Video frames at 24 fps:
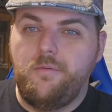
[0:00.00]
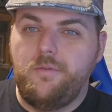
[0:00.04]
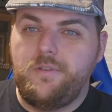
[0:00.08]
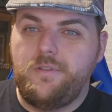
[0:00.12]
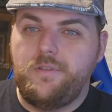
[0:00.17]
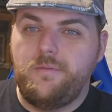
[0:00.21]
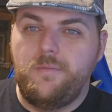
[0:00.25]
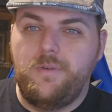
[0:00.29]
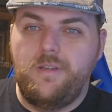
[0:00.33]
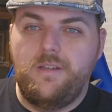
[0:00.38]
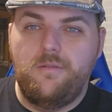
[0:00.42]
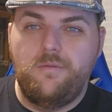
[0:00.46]

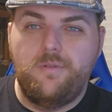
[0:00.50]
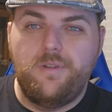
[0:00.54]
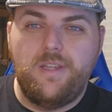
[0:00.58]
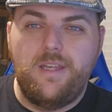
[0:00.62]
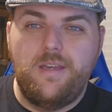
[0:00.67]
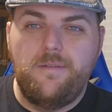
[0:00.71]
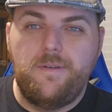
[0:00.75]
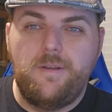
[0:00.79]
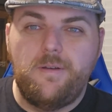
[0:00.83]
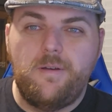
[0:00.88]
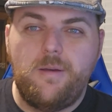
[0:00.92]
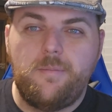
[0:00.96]
with a
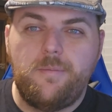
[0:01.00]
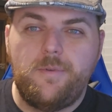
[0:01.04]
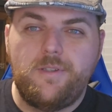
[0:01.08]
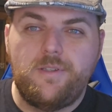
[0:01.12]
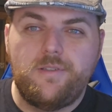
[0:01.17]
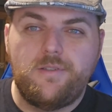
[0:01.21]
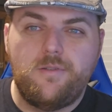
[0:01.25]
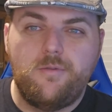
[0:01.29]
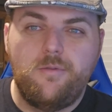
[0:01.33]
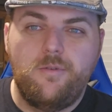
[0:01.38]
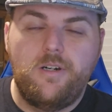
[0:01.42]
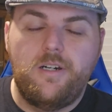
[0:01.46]
heavy
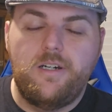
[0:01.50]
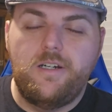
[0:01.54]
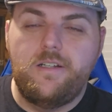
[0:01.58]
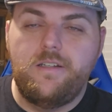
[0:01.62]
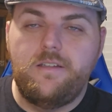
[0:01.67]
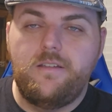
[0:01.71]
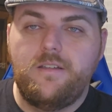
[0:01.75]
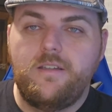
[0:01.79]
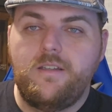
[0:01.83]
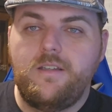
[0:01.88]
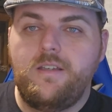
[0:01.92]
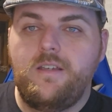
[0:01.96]
weapons
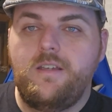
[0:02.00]
squad